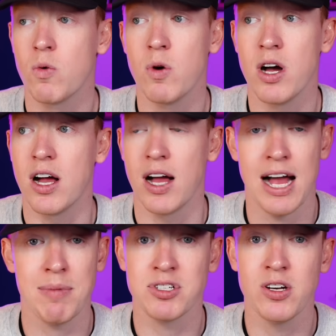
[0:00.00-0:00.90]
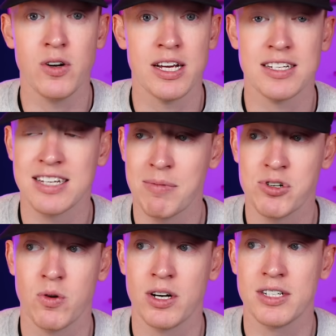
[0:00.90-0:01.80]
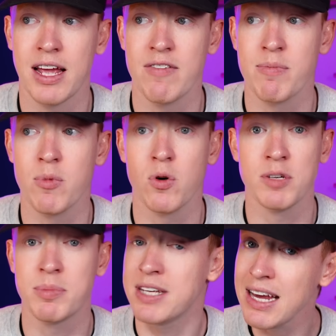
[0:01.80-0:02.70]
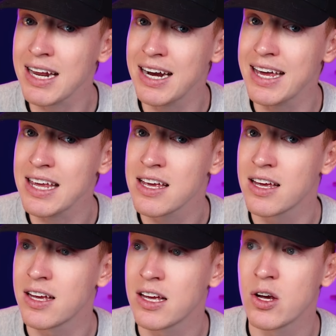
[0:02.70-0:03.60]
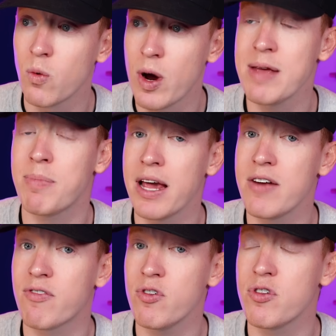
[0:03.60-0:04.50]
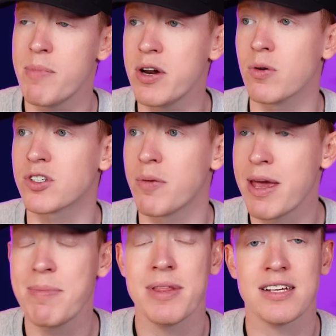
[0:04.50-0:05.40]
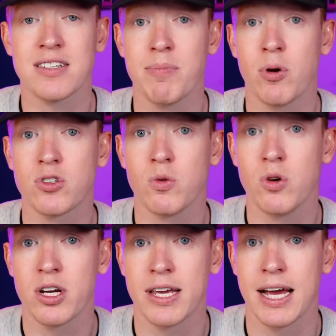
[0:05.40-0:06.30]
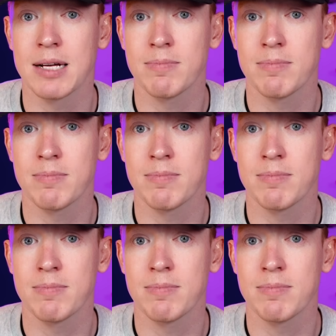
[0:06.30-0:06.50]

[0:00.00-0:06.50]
were absolutely exceptional under David Moyes, particularly when he played through the middle. So maybe that's something Potter will look at.